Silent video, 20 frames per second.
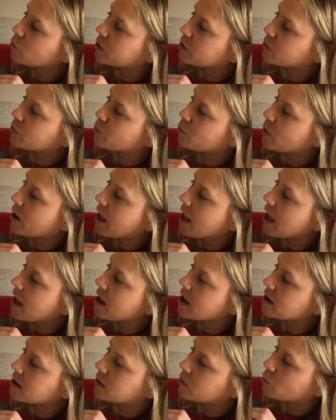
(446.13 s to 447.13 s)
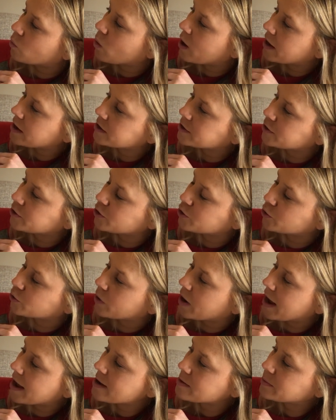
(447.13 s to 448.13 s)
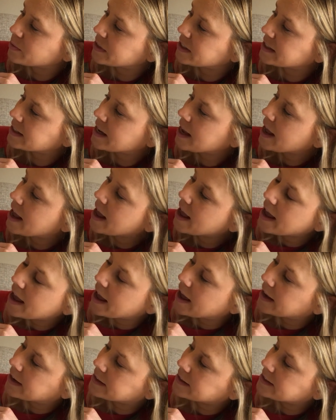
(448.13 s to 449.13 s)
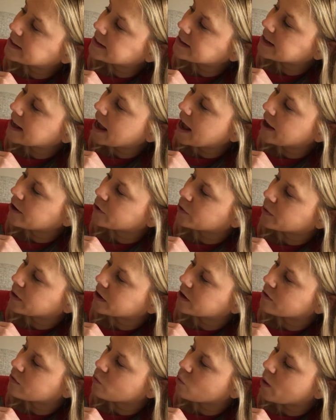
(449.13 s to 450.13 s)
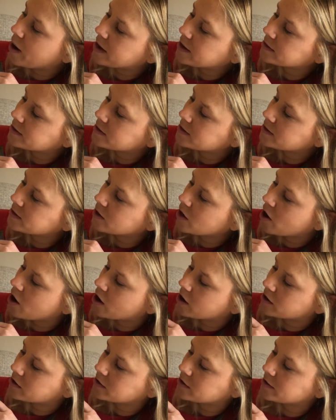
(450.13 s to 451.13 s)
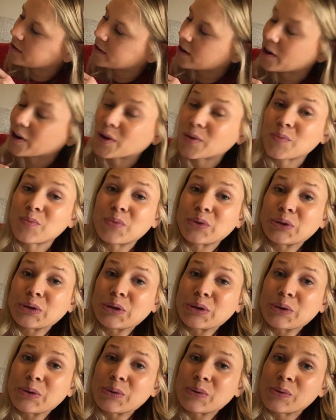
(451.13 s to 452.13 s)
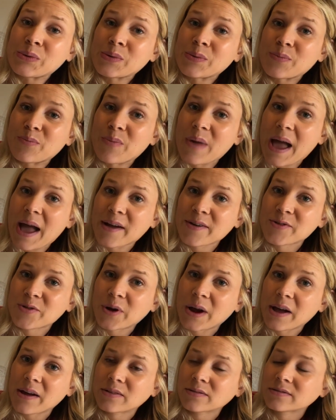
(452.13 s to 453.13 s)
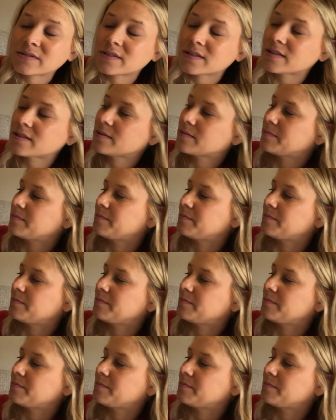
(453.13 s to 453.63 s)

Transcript: with red and white stripes and a scattering of white stars on a blue background.